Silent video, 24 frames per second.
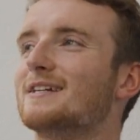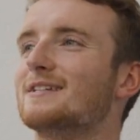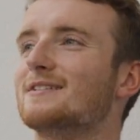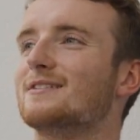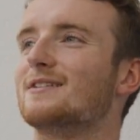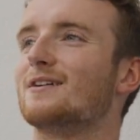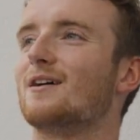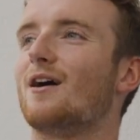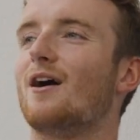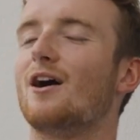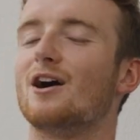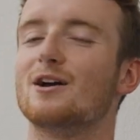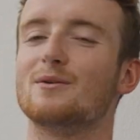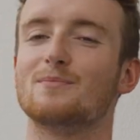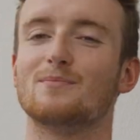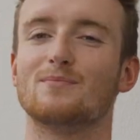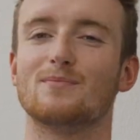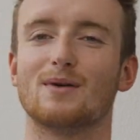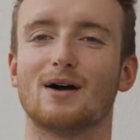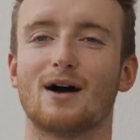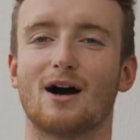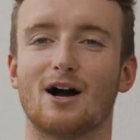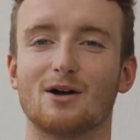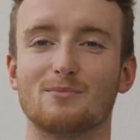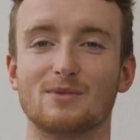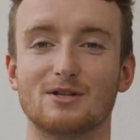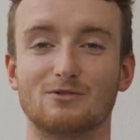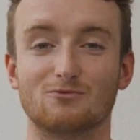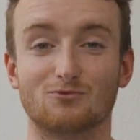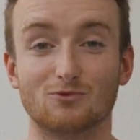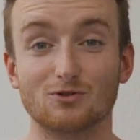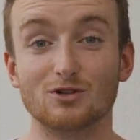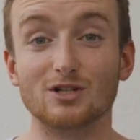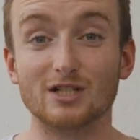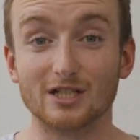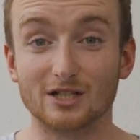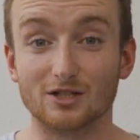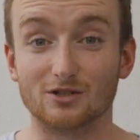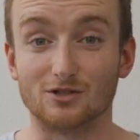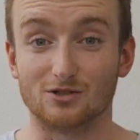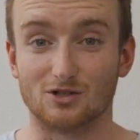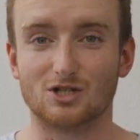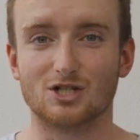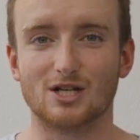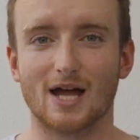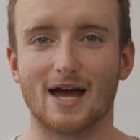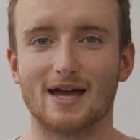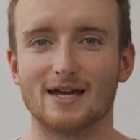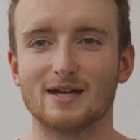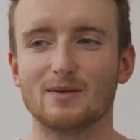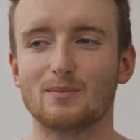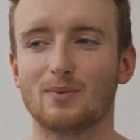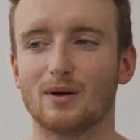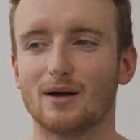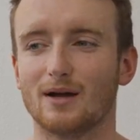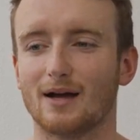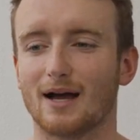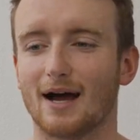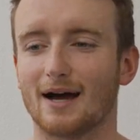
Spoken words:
is that I'm in really good shape,